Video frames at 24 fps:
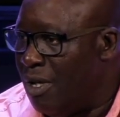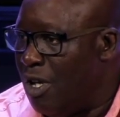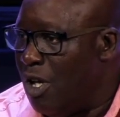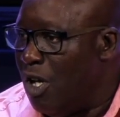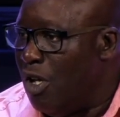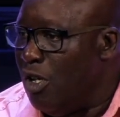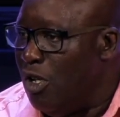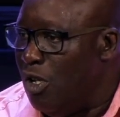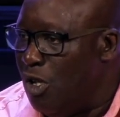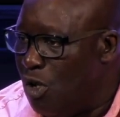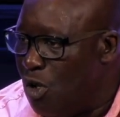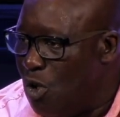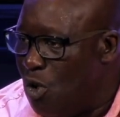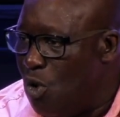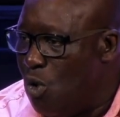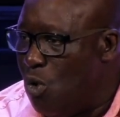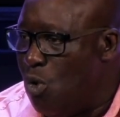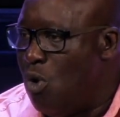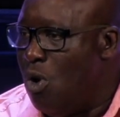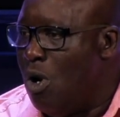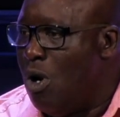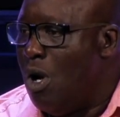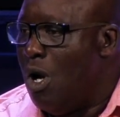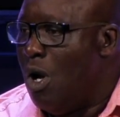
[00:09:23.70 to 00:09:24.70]
You
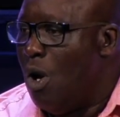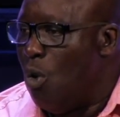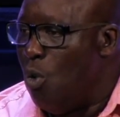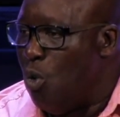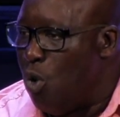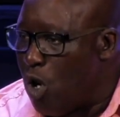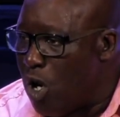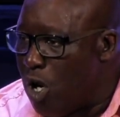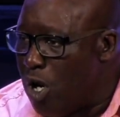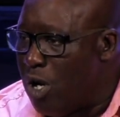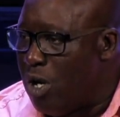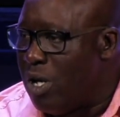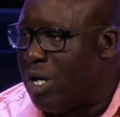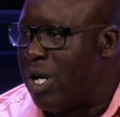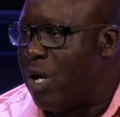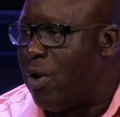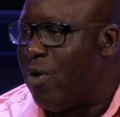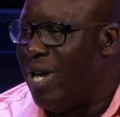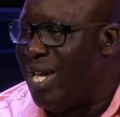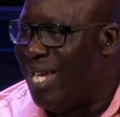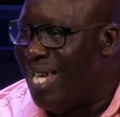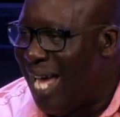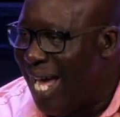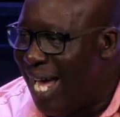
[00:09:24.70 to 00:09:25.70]
were
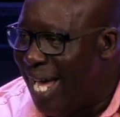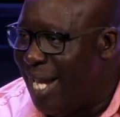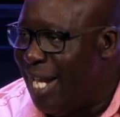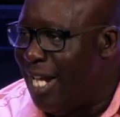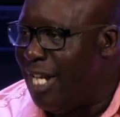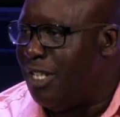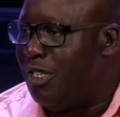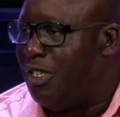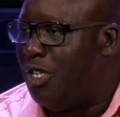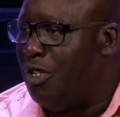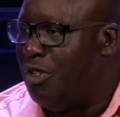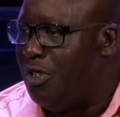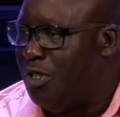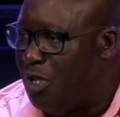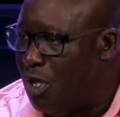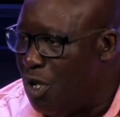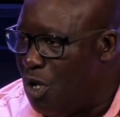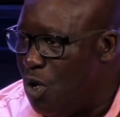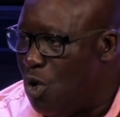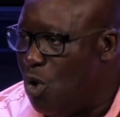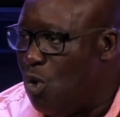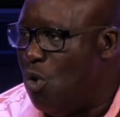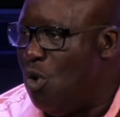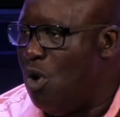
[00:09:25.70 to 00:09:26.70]
created to
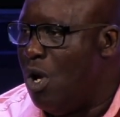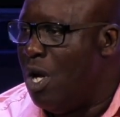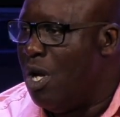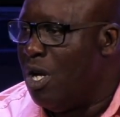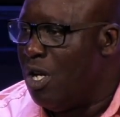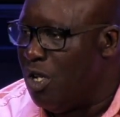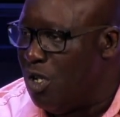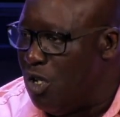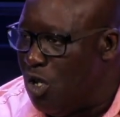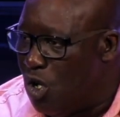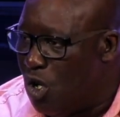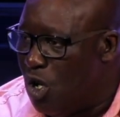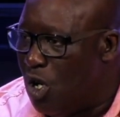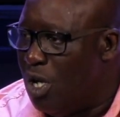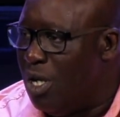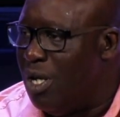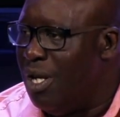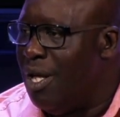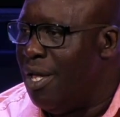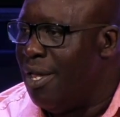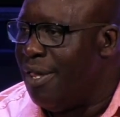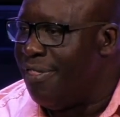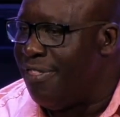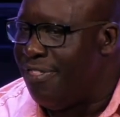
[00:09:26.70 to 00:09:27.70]
do good
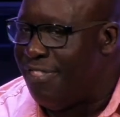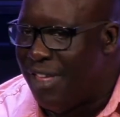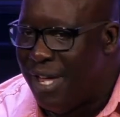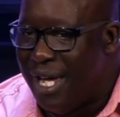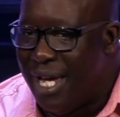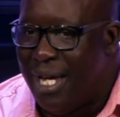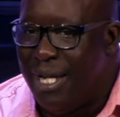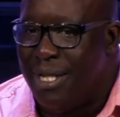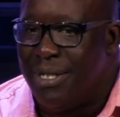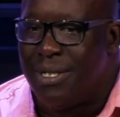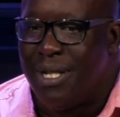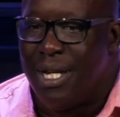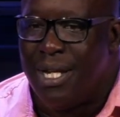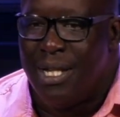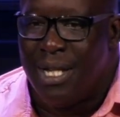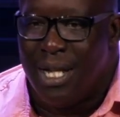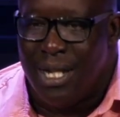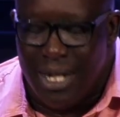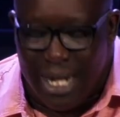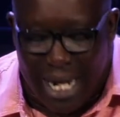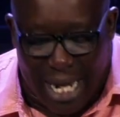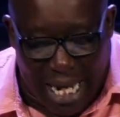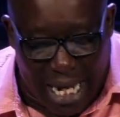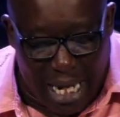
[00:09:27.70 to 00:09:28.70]
things in the
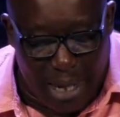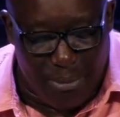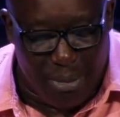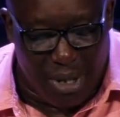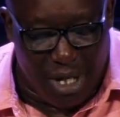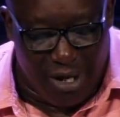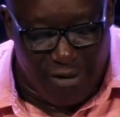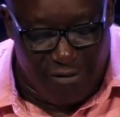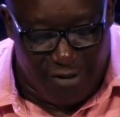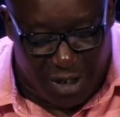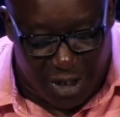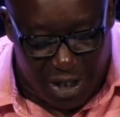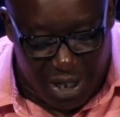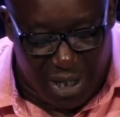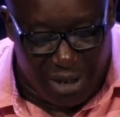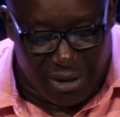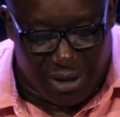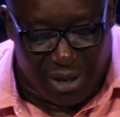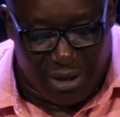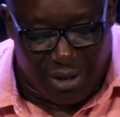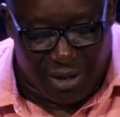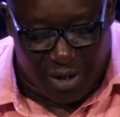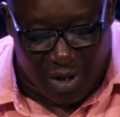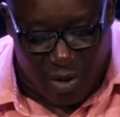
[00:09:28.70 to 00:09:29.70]
name of
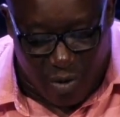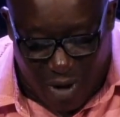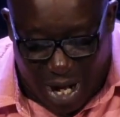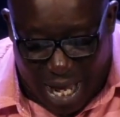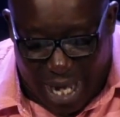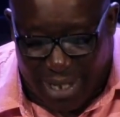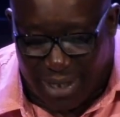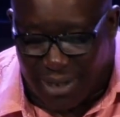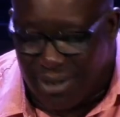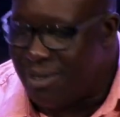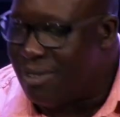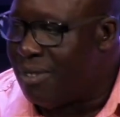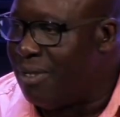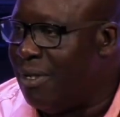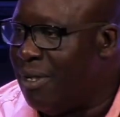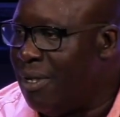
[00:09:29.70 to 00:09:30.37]
Jesus Christ.